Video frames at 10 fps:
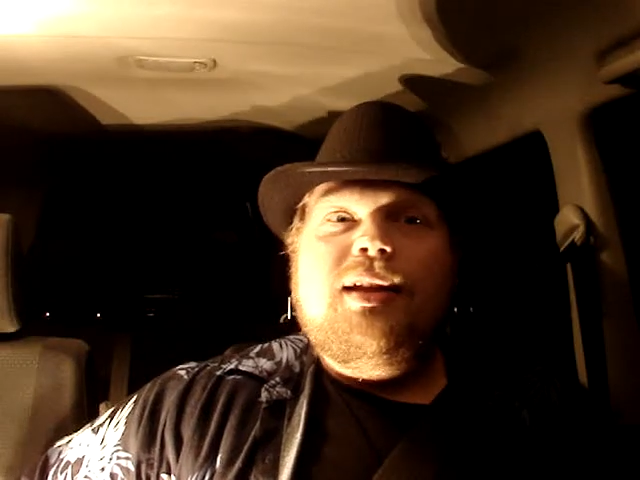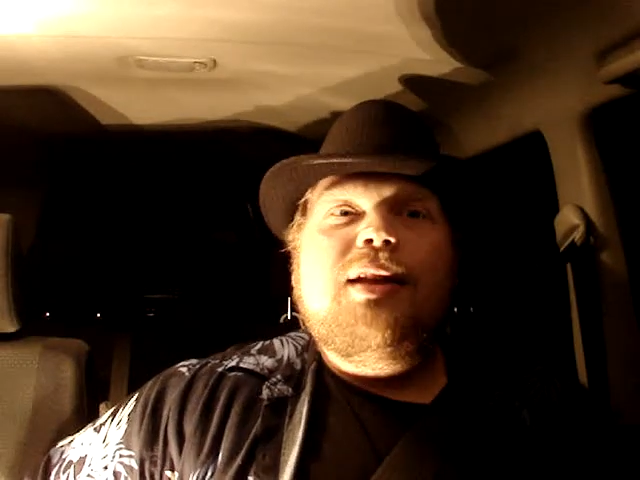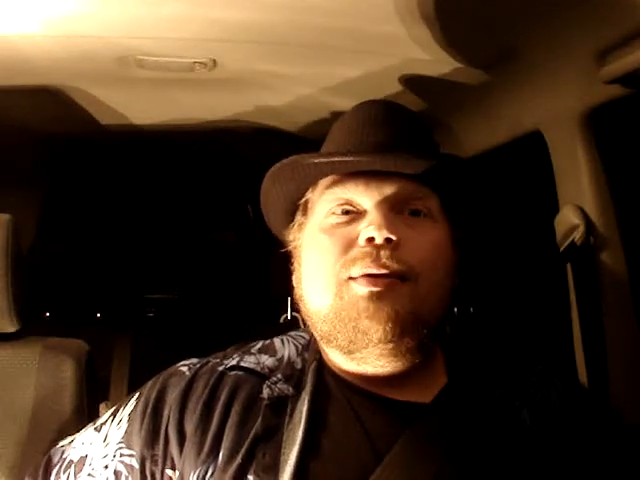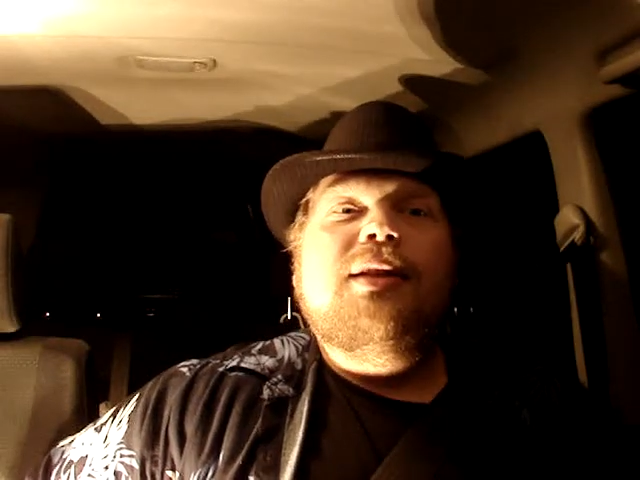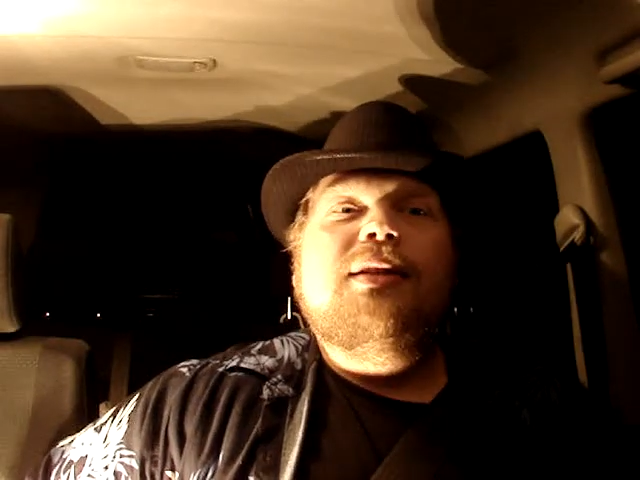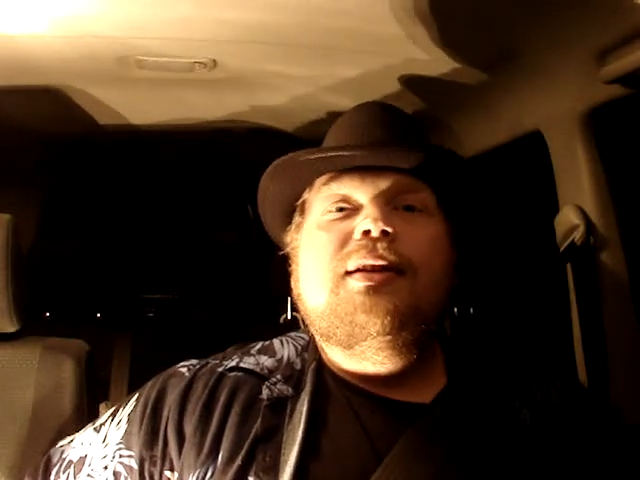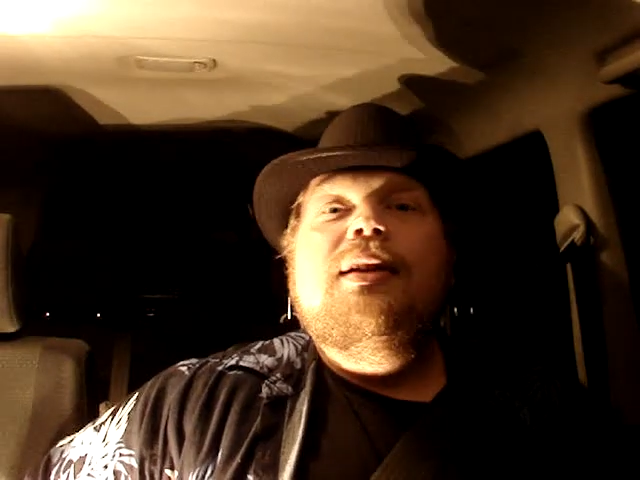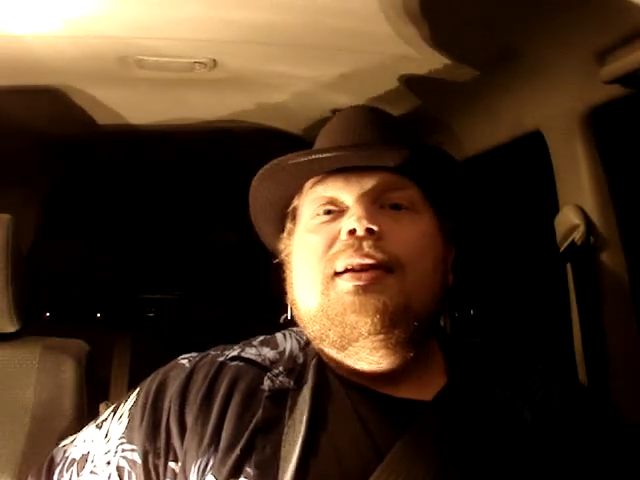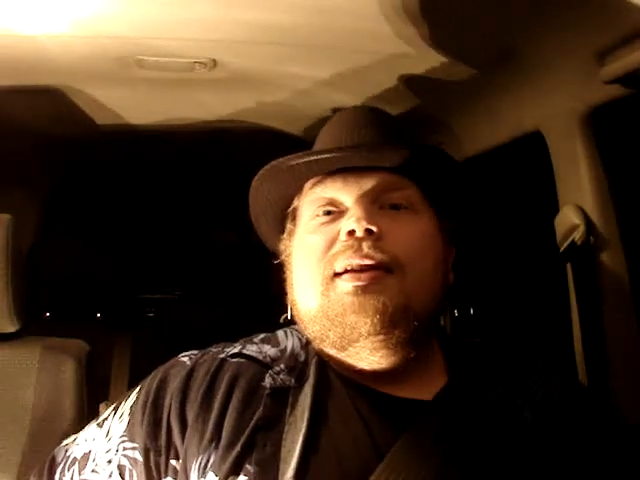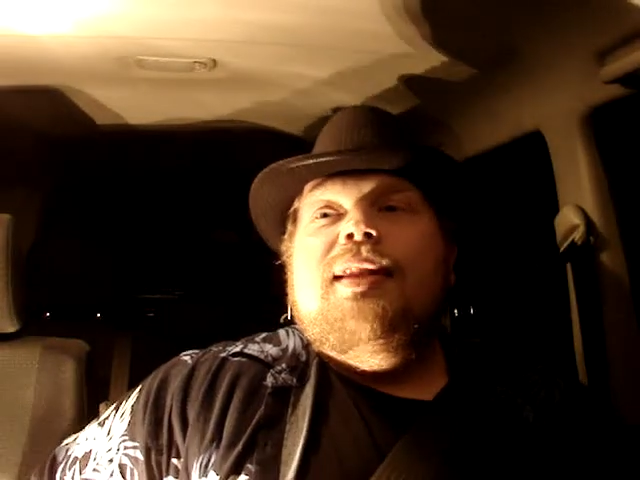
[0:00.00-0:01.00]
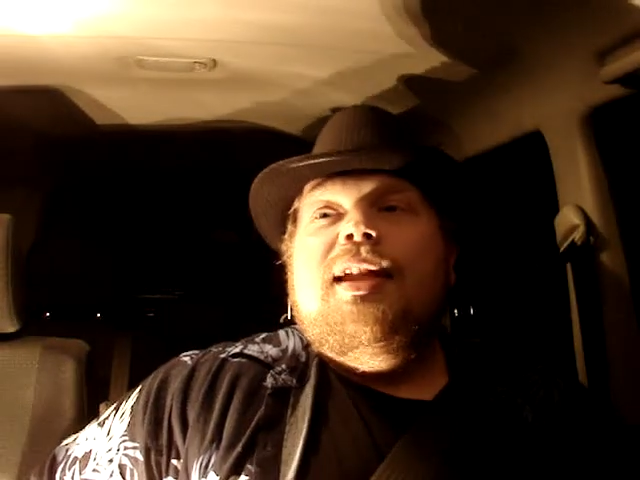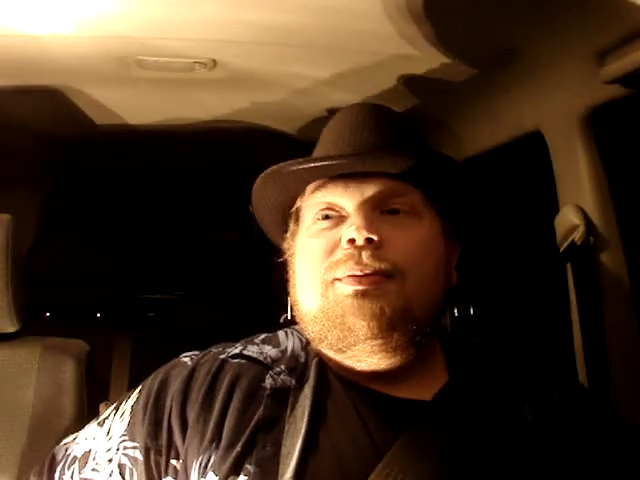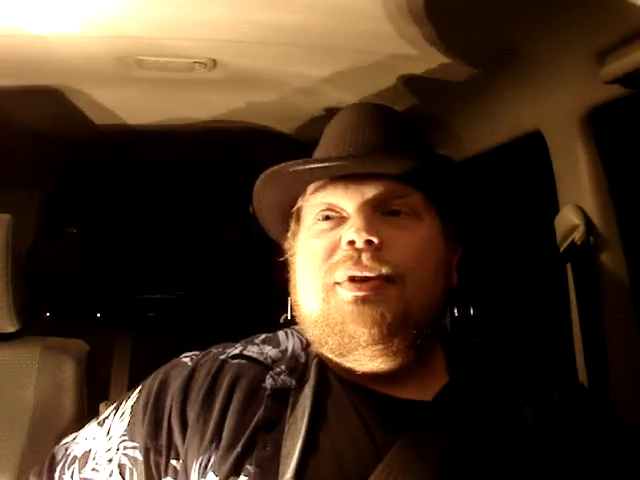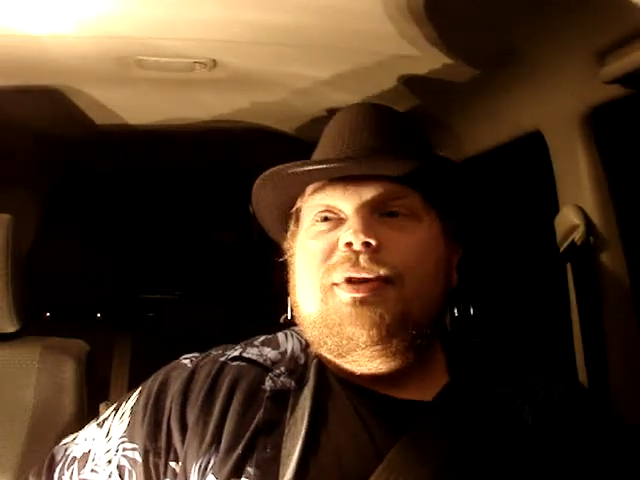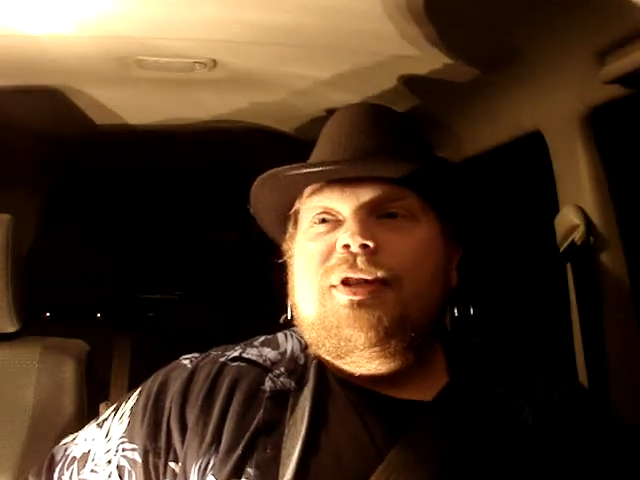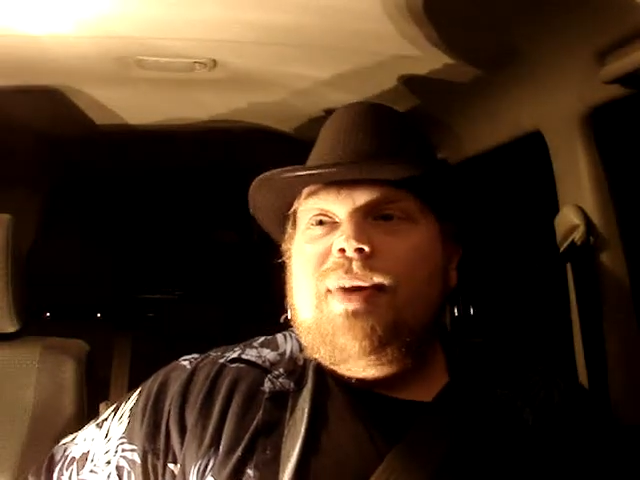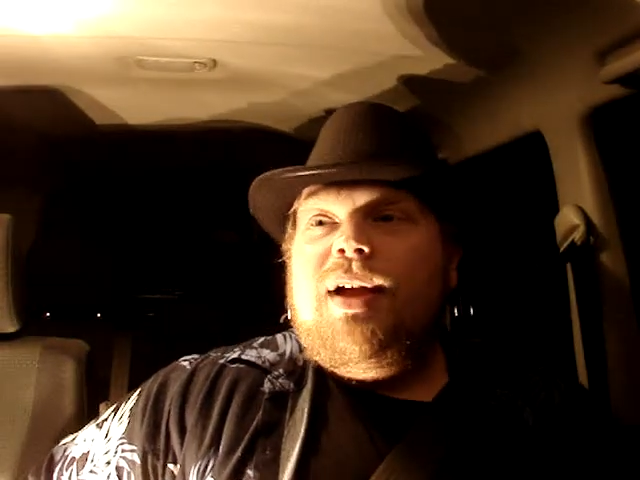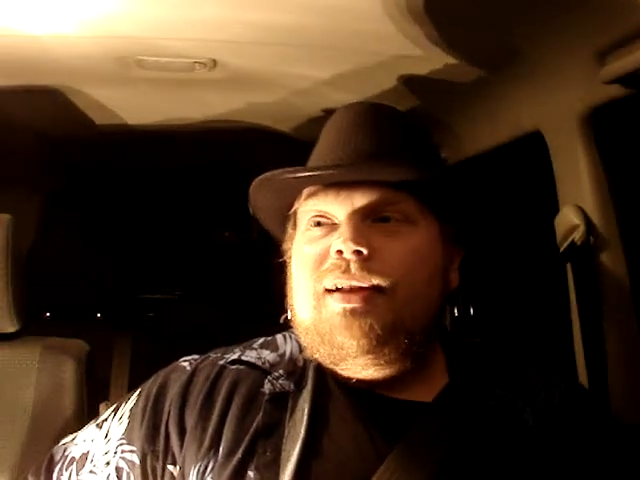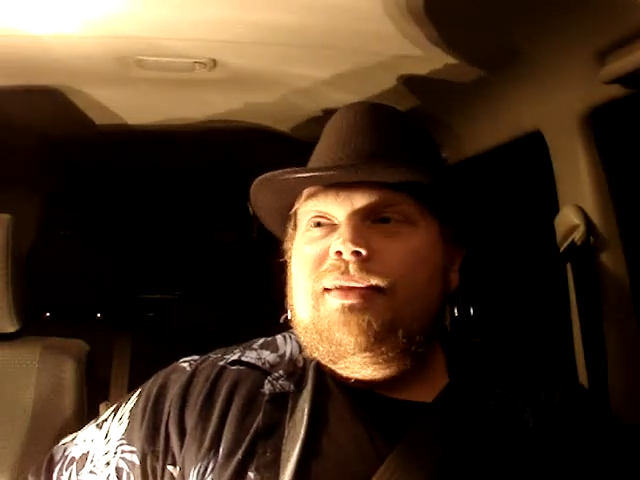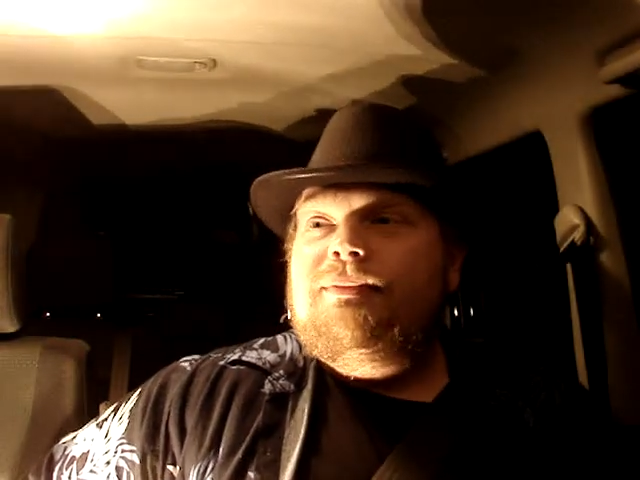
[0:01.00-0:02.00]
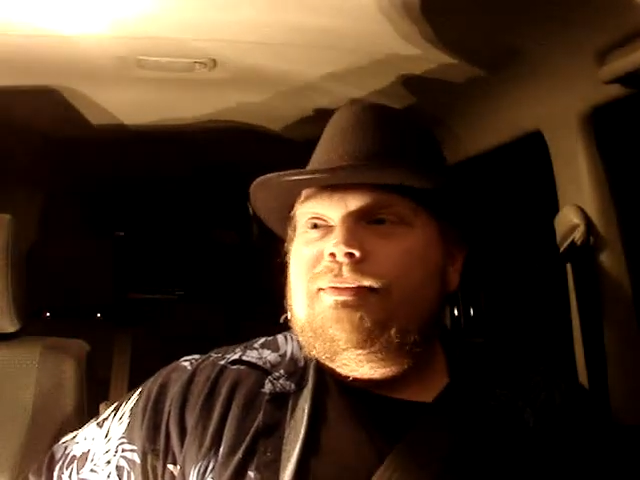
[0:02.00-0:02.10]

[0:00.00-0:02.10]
Anyways, that's pretty much about it.